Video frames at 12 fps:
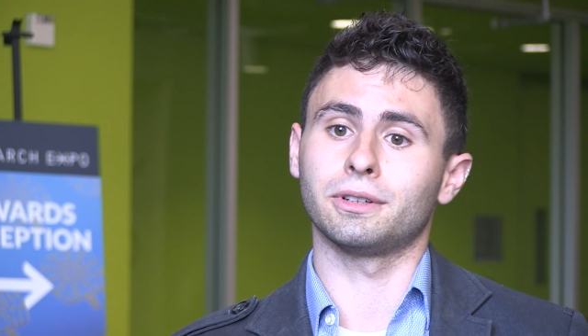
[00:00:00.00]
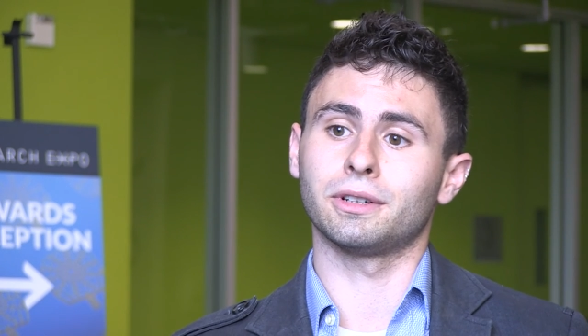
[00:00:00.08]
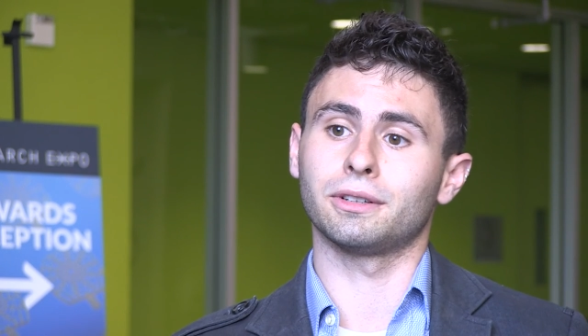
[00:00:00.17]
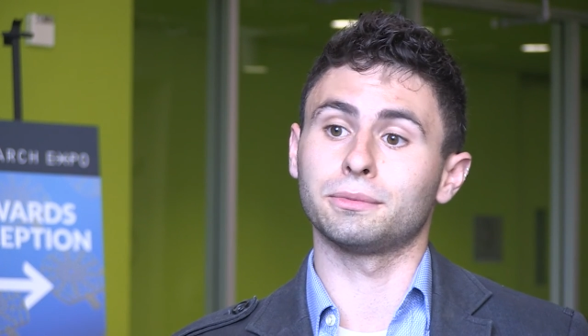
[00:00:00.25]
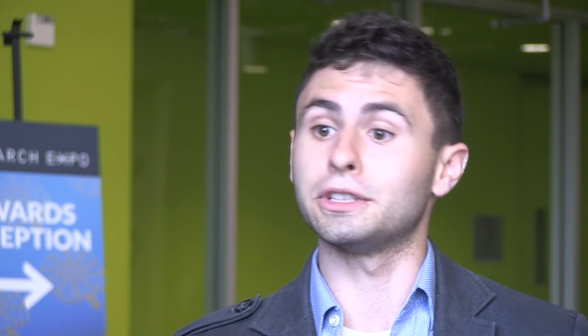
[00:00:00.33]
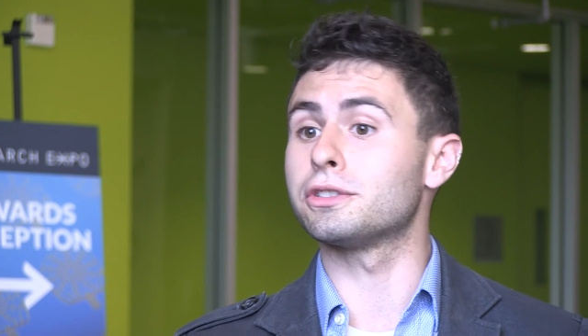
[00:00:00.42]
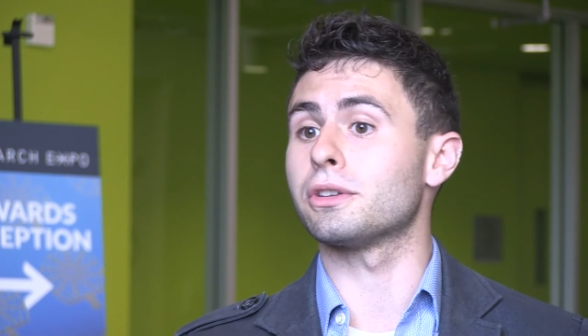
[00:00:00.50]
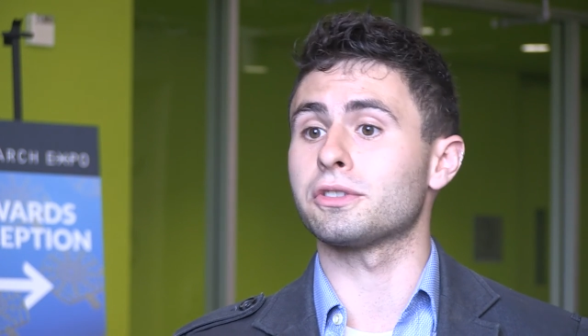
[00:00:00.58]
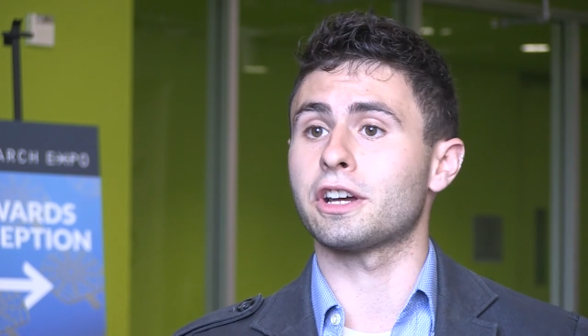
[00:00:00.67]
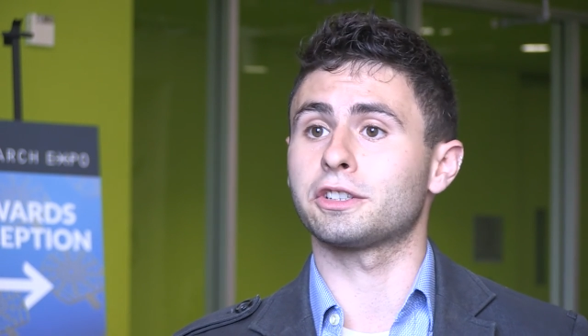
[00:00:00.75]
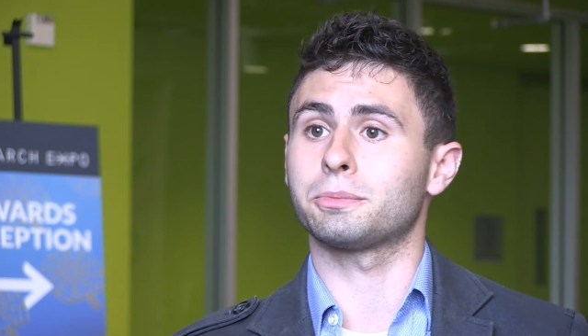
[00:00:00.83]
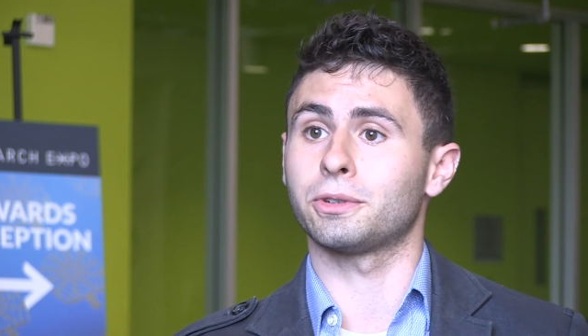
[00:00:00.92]
uh, reach
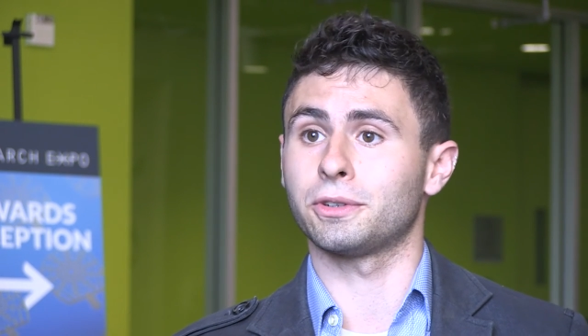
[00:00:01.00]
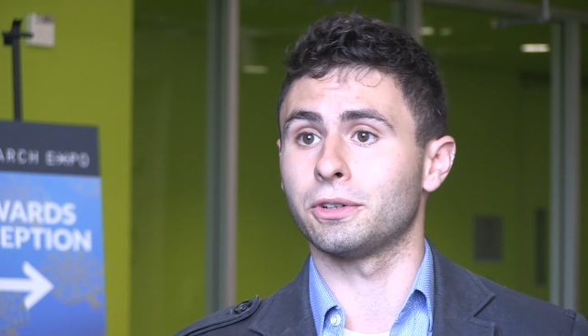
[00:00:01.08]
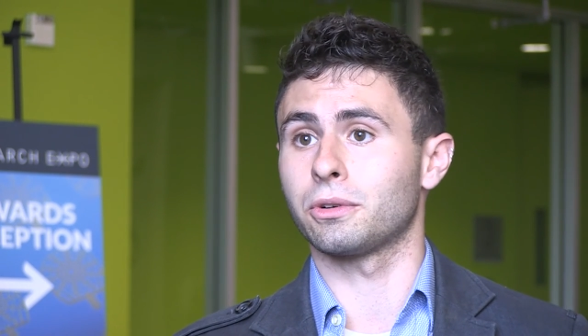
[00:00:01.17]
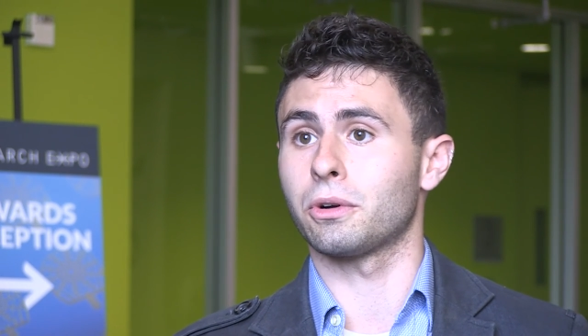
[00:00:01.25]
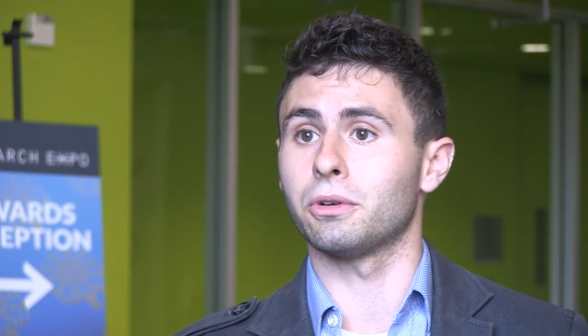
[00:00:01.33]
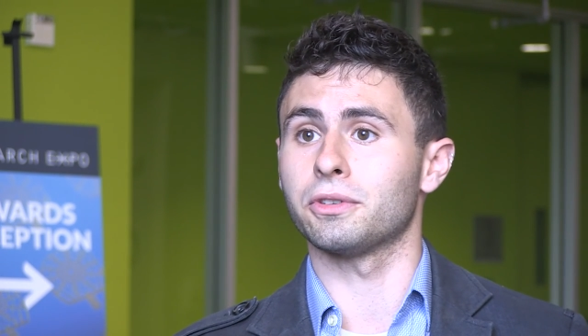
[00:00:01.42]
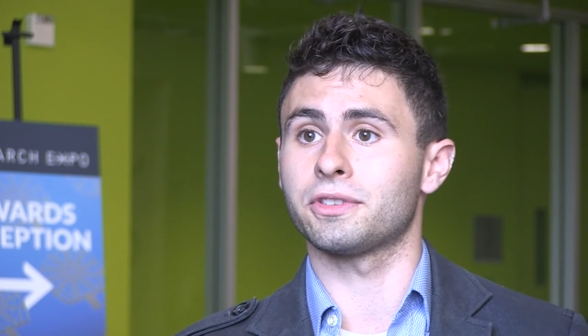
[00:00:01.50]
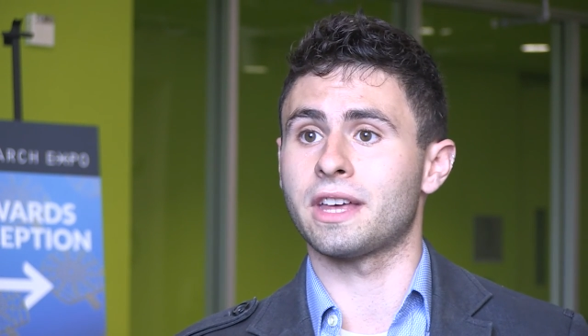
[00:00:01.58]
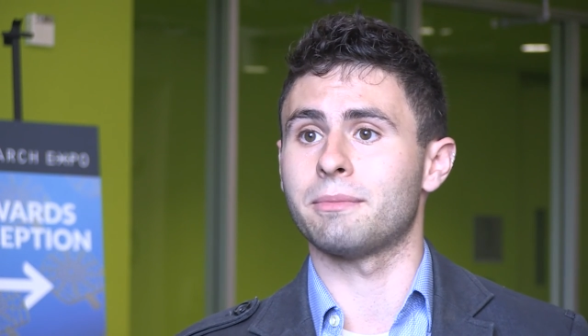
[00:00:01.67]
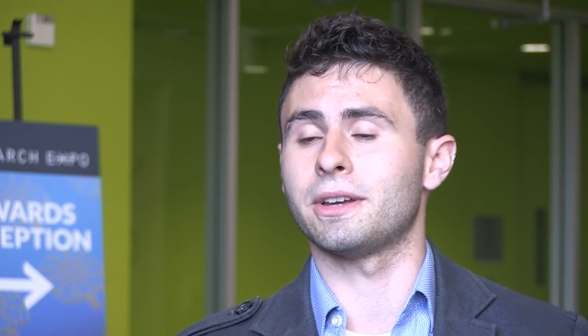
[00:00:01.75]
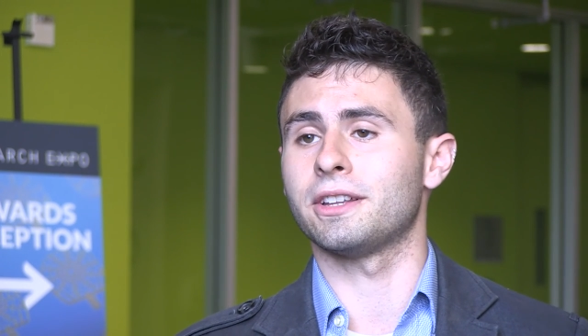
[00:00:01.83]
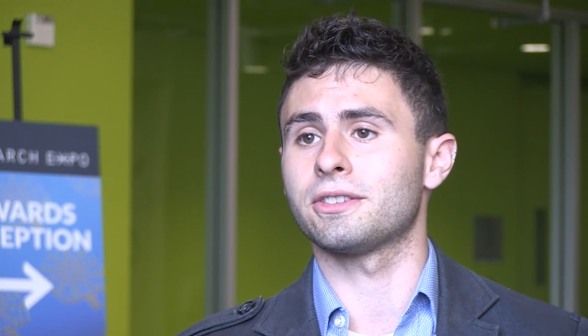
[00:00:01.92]
those entrepreneurial goals
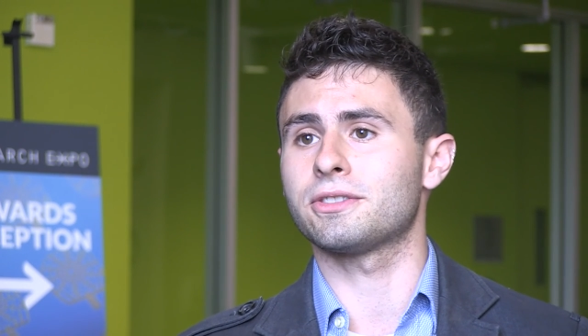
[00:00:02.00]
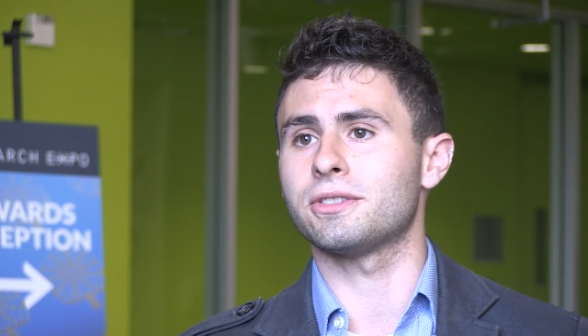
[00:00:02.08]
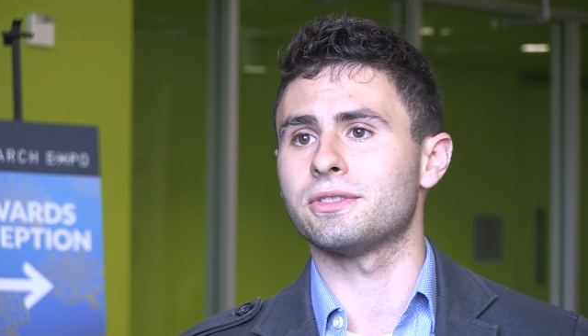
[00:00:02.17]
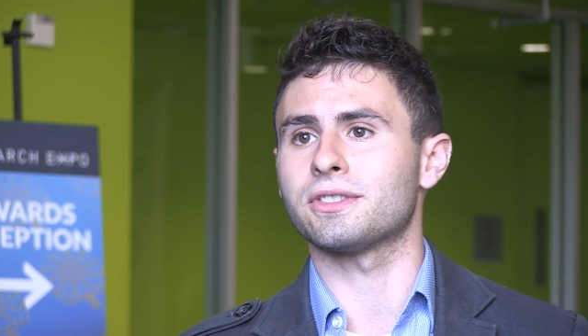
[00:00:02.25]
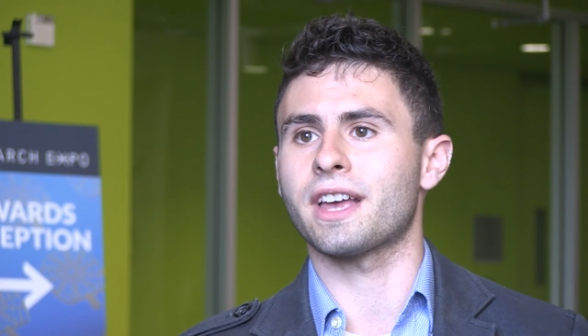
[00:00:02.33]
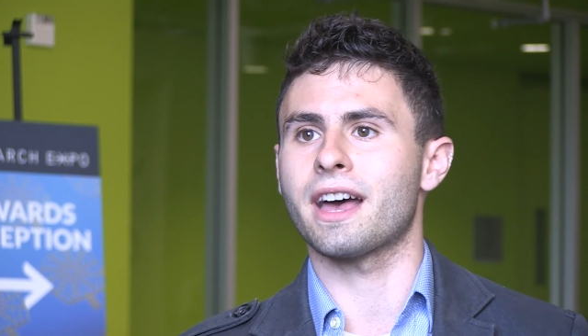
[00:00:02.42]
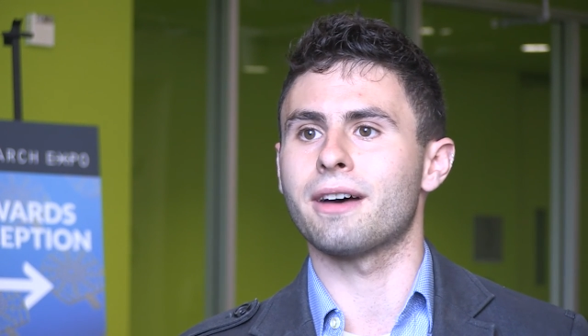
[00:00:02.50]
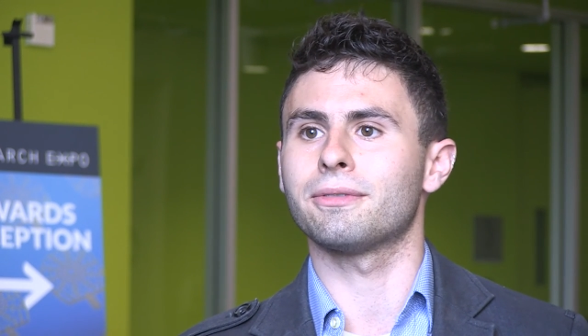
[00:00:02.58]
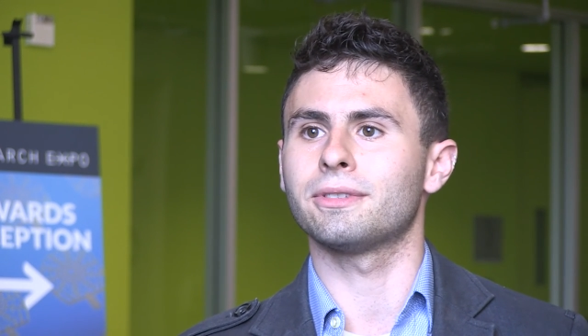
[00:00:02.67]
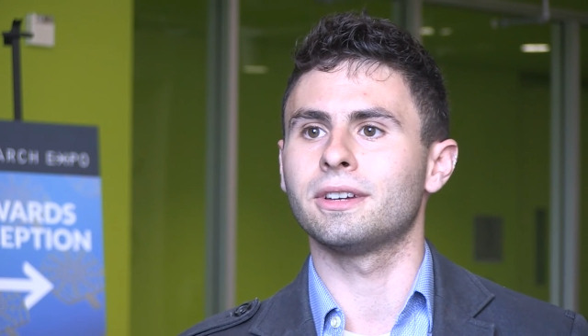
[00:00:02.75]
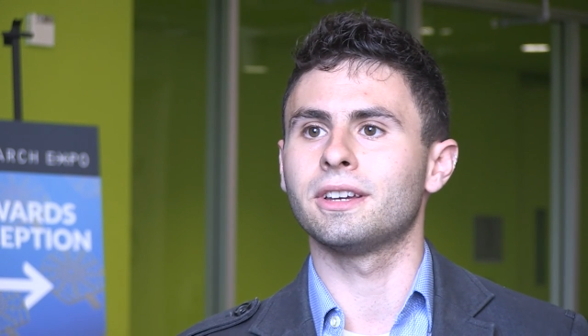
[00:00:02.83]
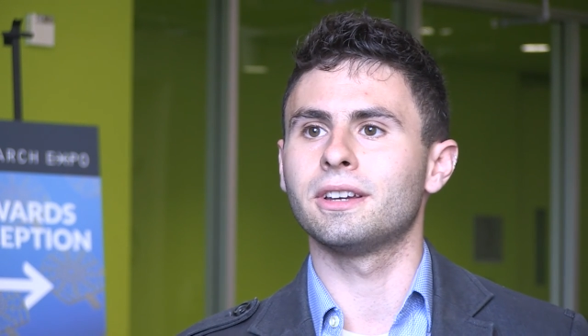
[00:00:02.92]
that many of the students have